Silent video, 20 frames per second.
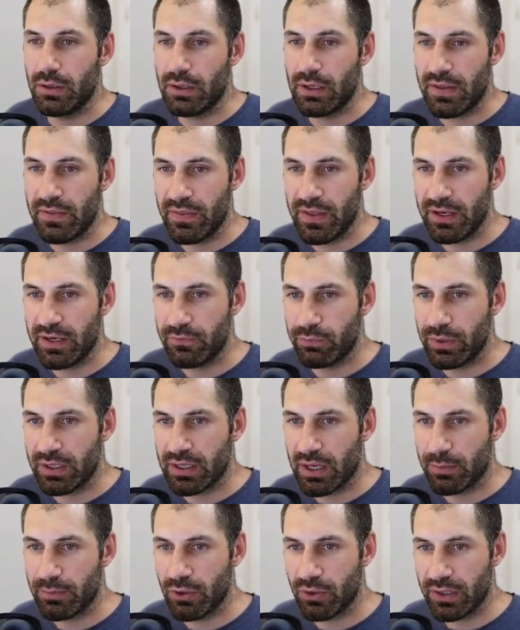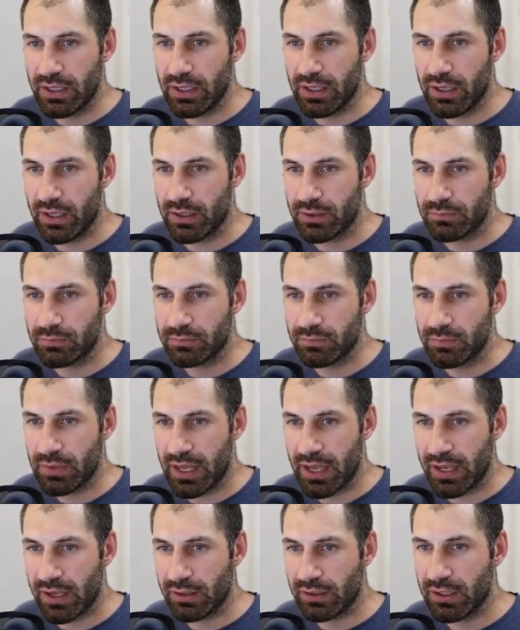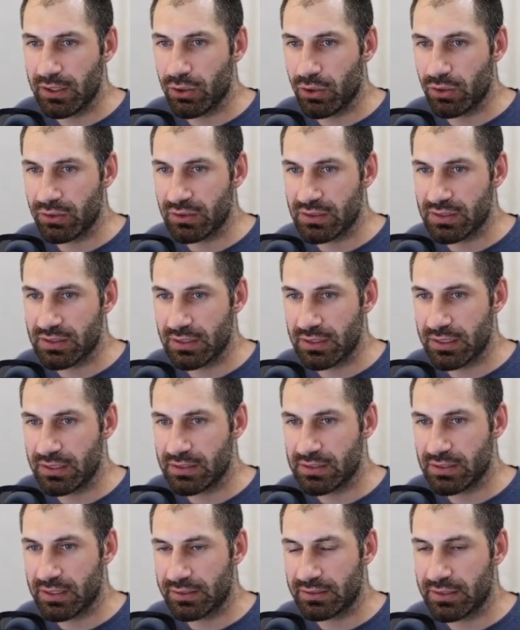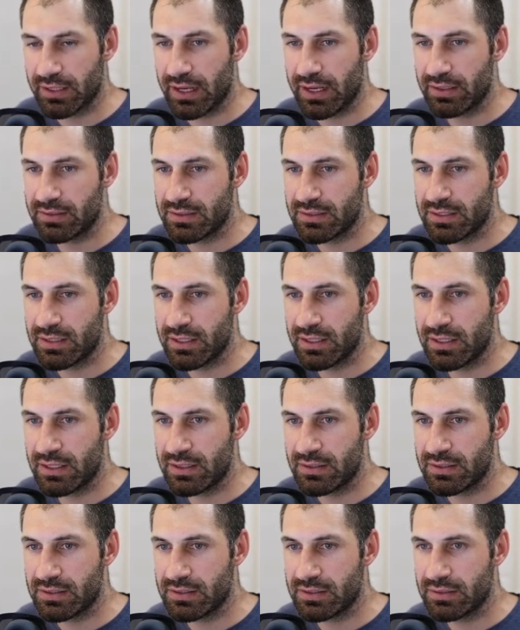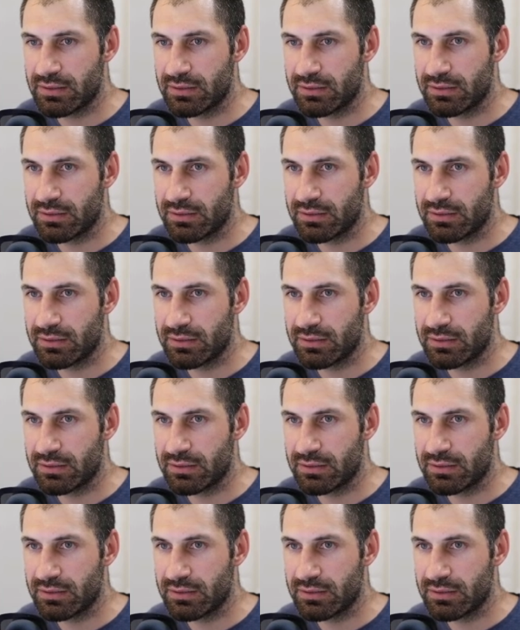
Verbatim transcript: And then if we come along here and click on delete selected entities,